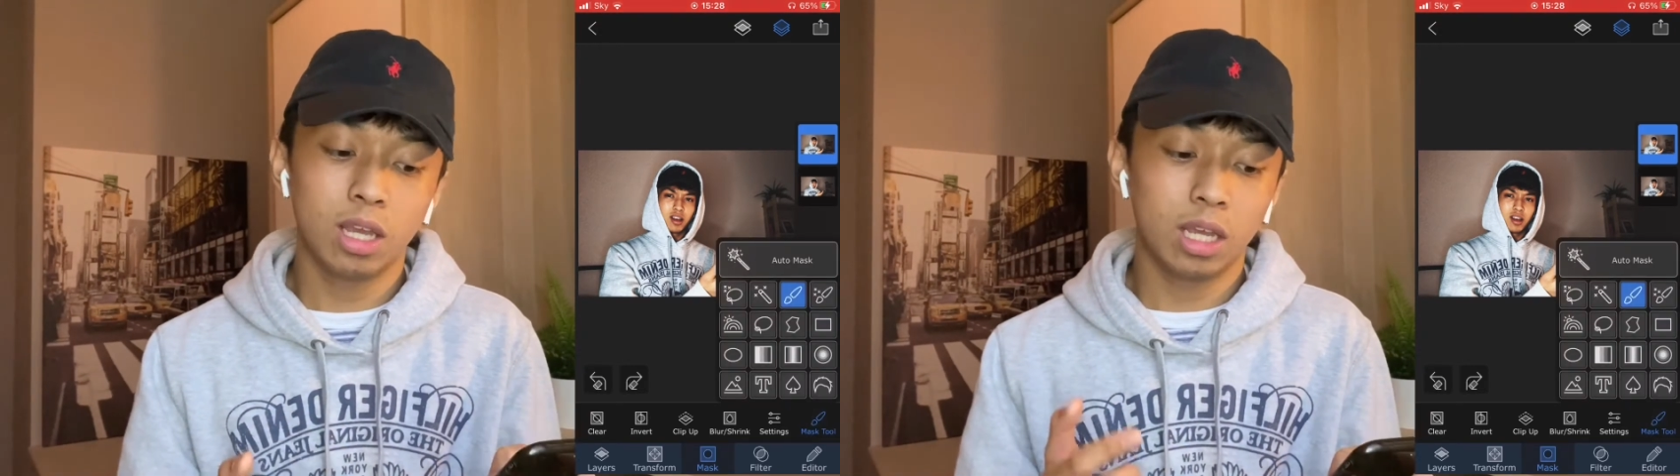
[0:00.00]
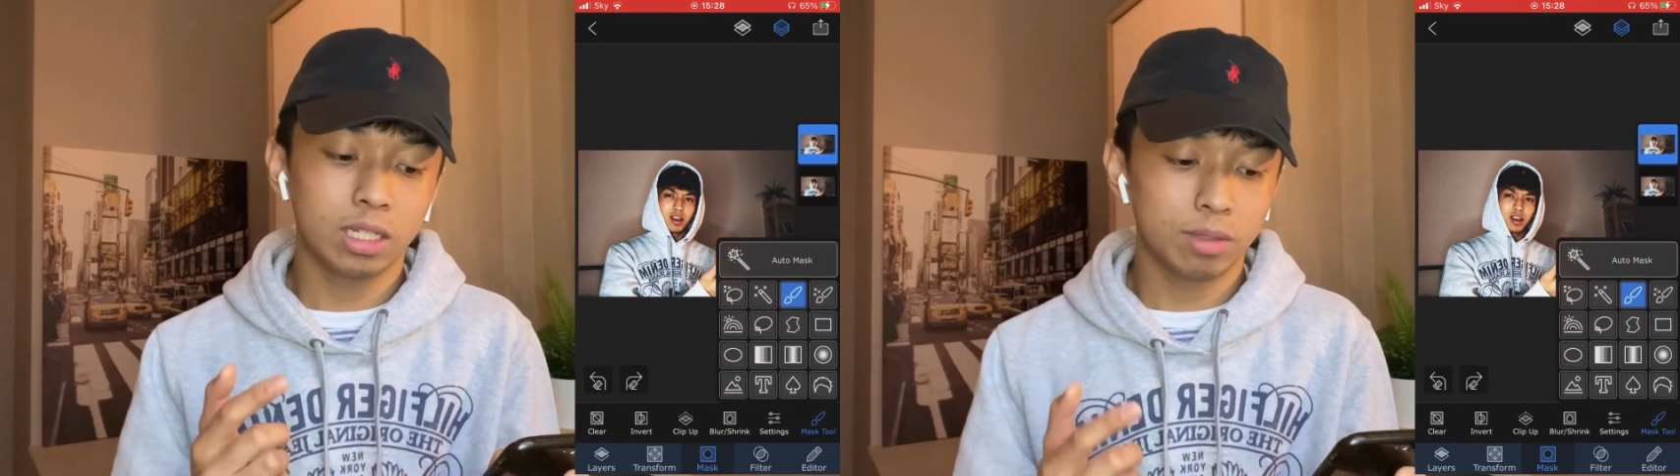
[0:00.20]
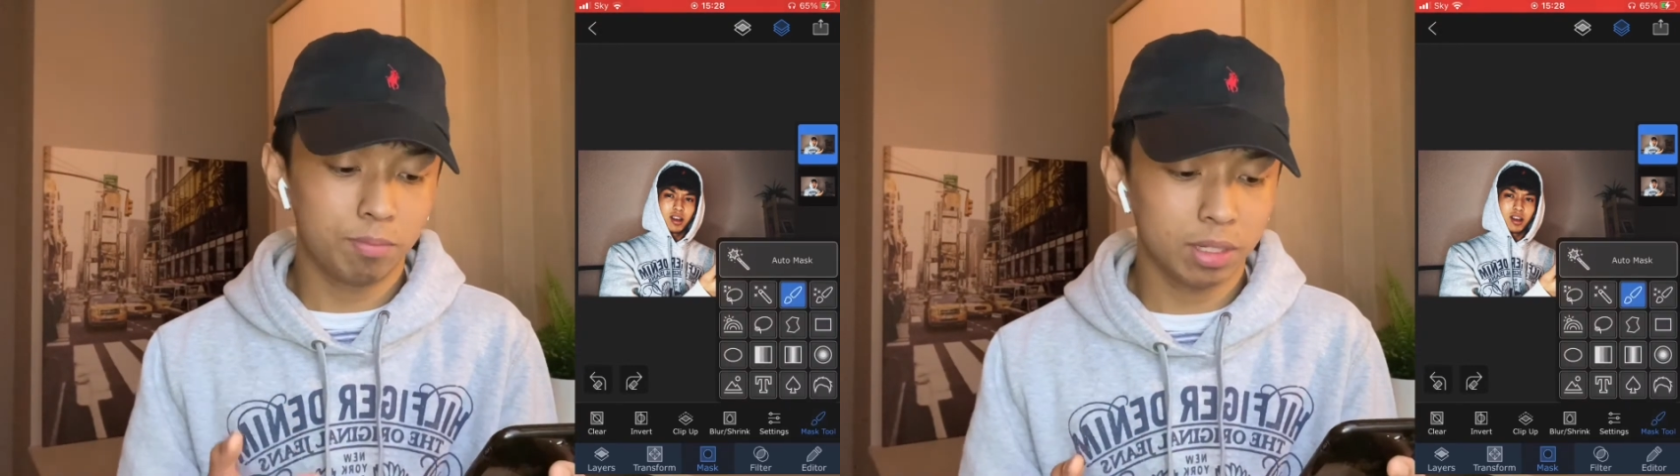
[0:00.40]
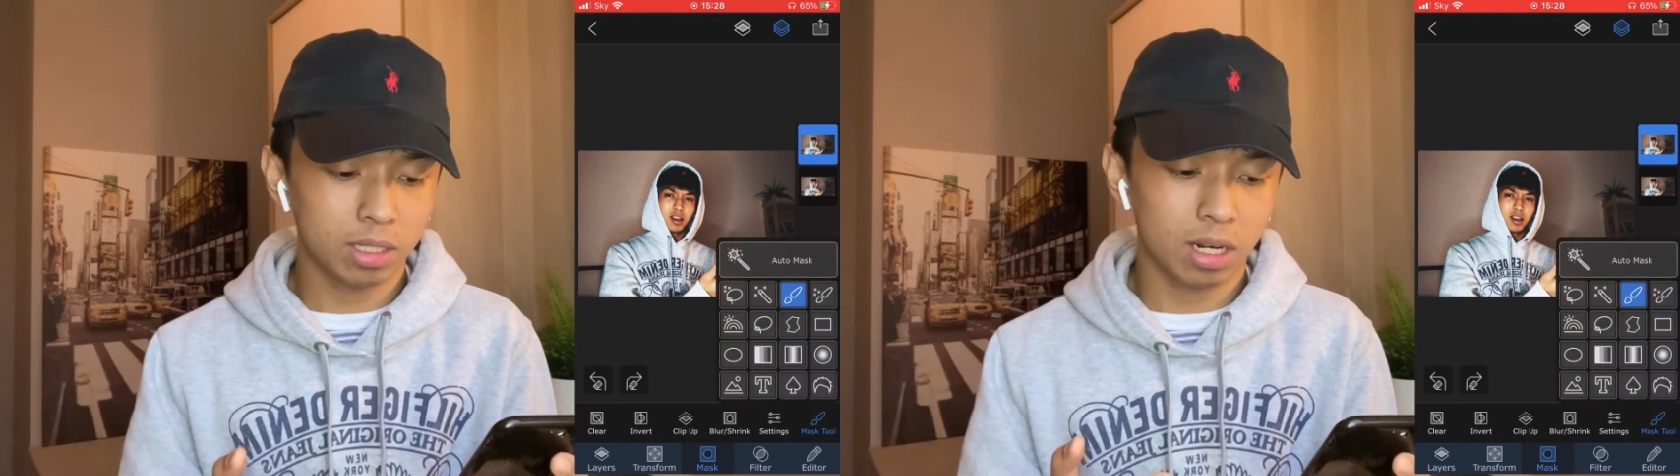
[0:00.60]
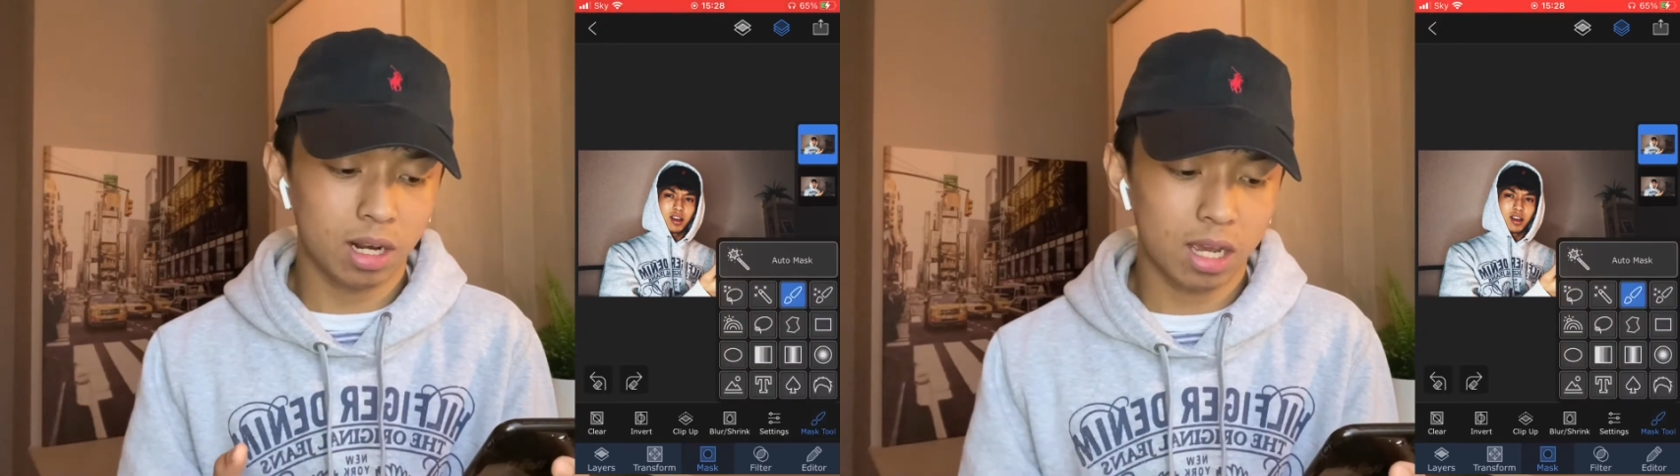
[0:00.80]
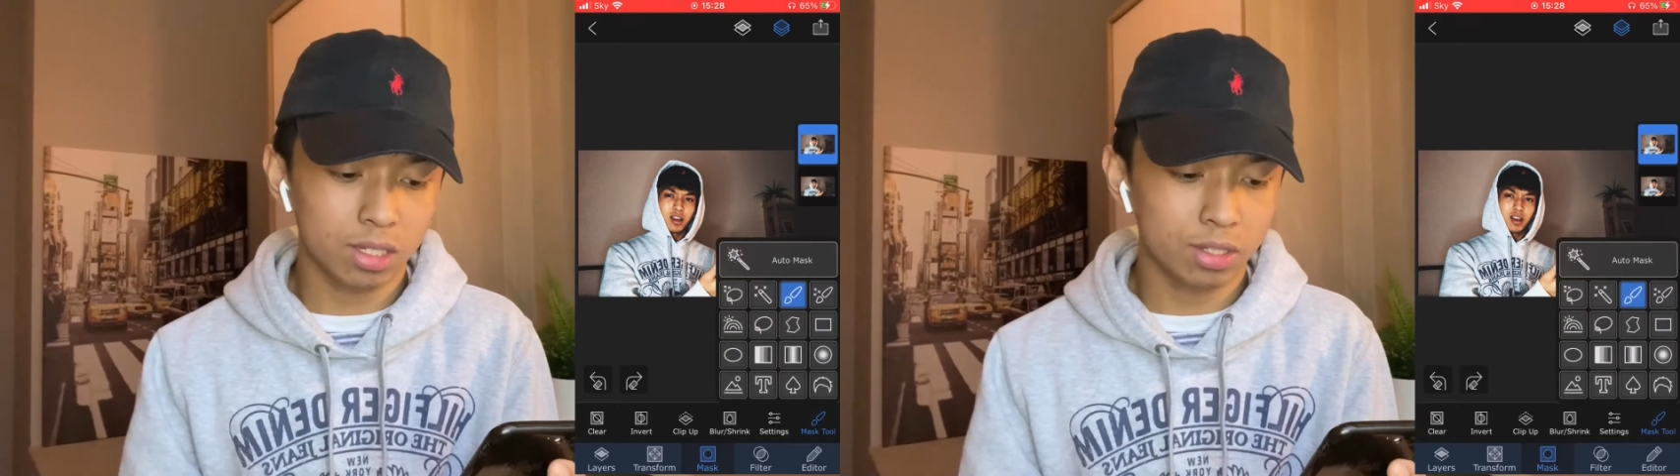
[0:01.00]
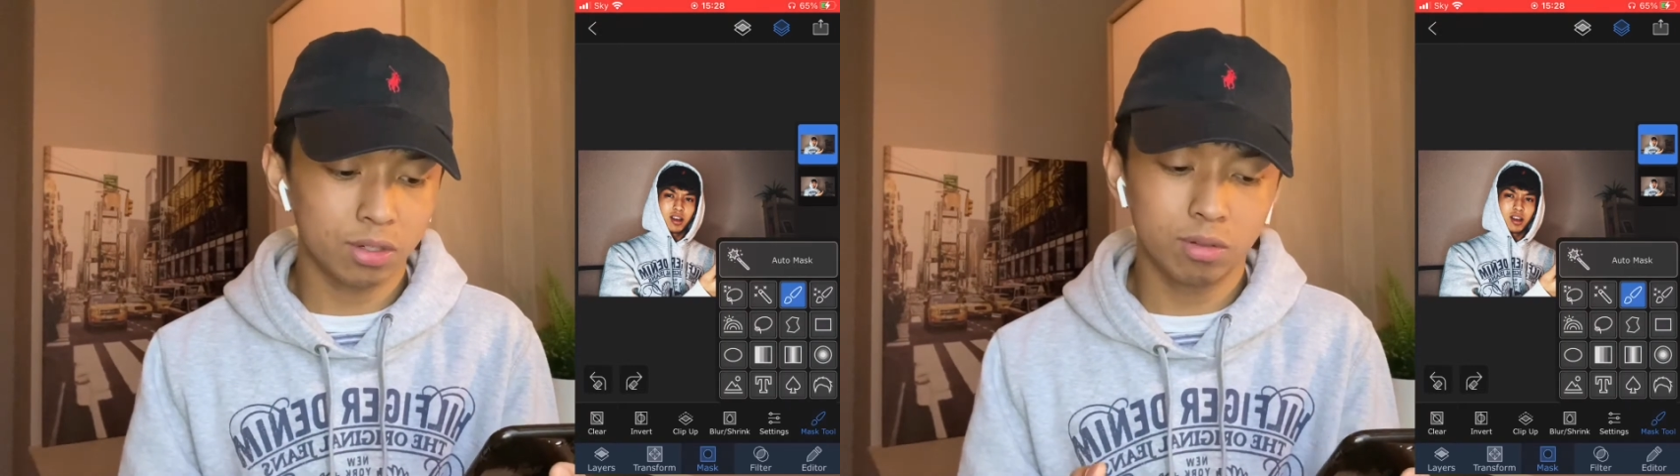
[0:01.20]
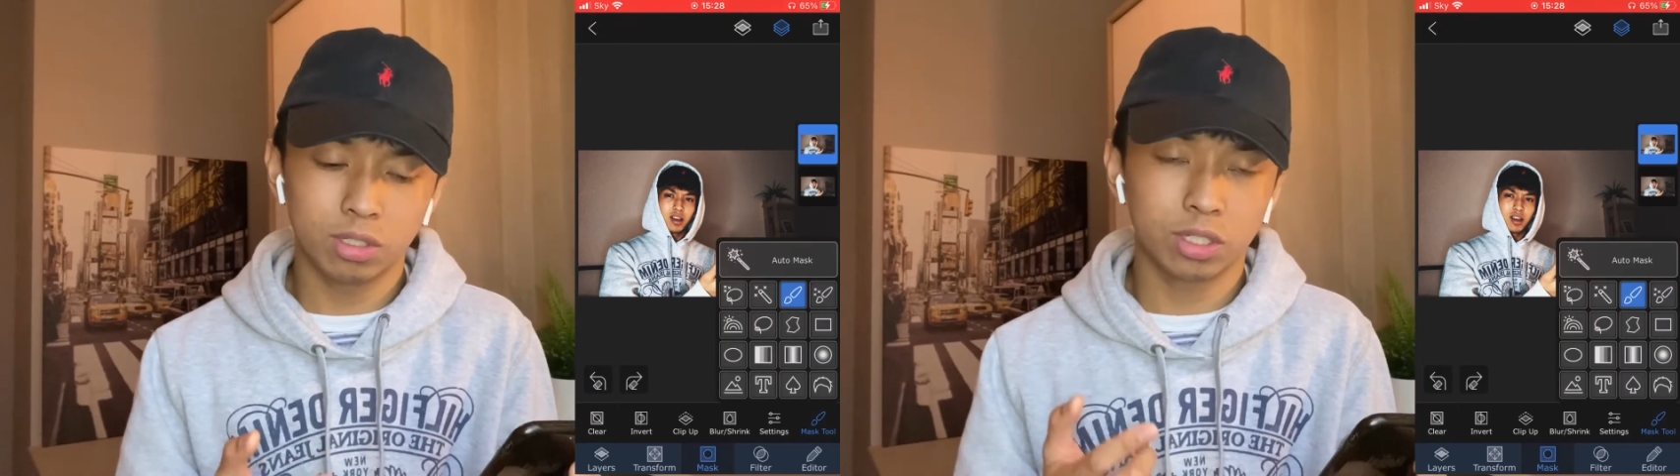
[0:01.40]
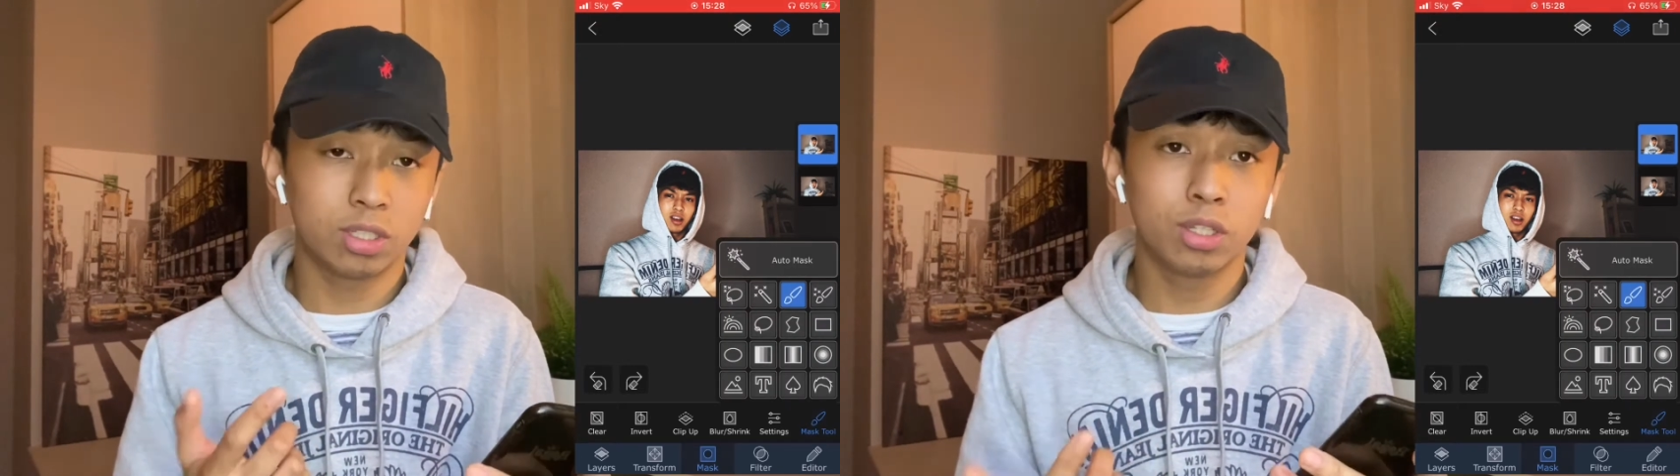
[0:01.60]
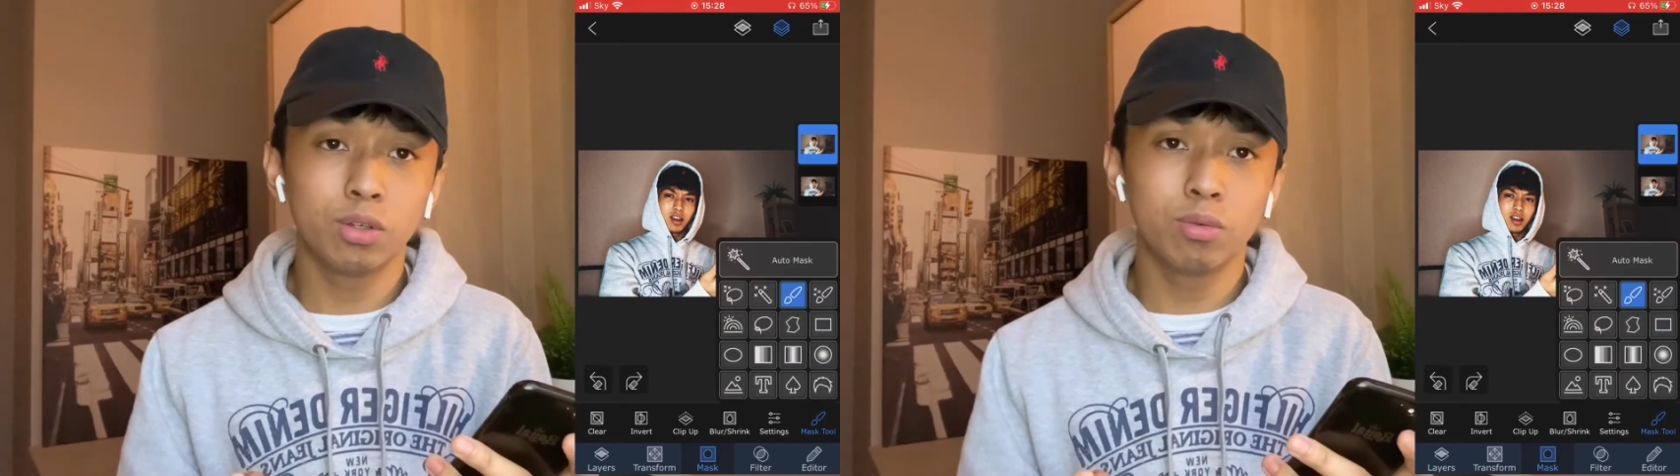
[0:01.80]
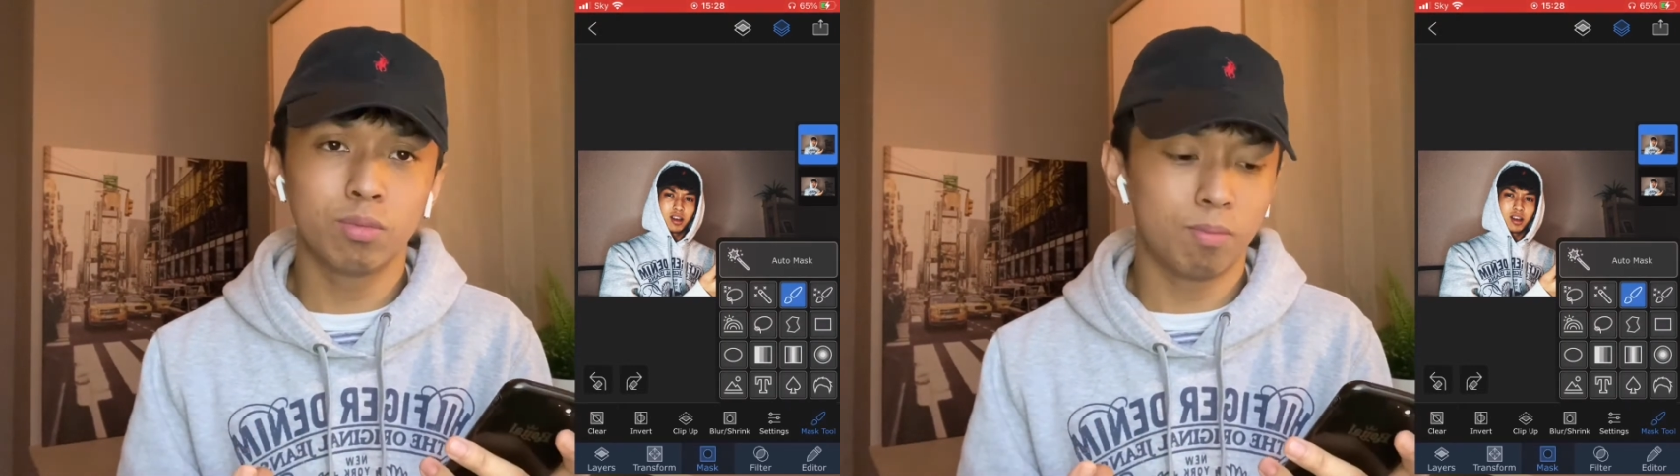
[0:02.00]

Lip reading: and pick the lasso just 2